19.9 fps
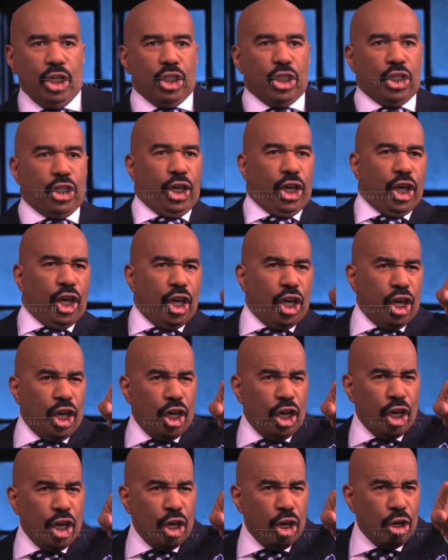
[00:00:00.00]
Thank
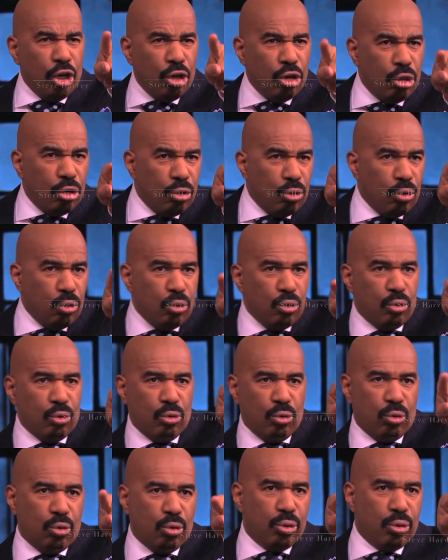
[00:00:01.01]
you, Lord.
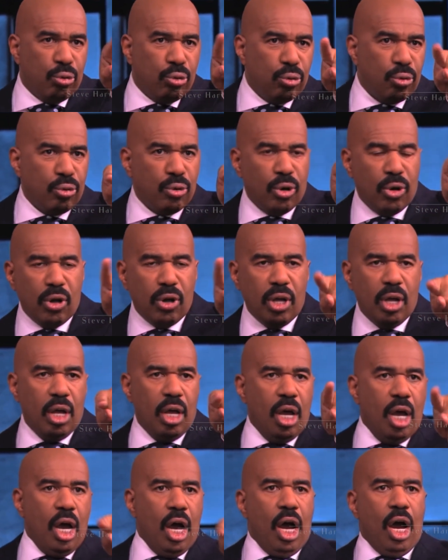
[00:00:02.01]

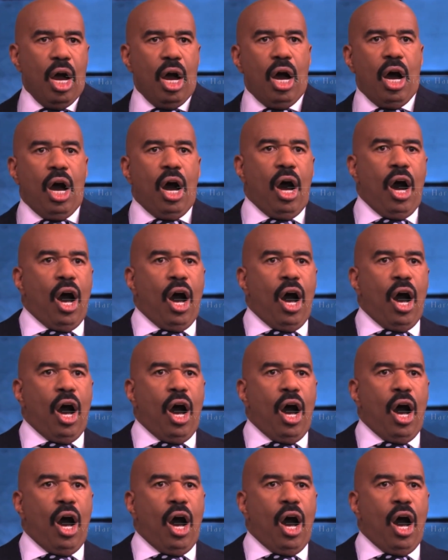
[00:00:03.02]
Yeah.